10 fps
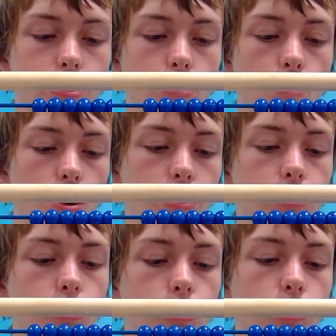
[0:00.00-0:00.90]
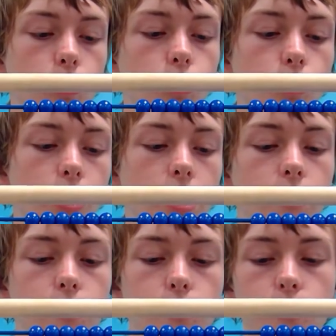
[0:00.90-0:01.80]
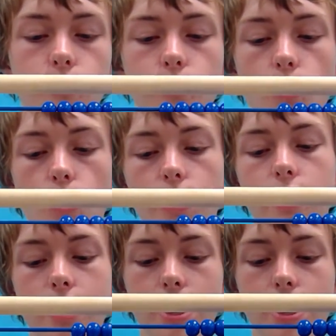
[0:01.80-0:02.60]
So one, two, three, four.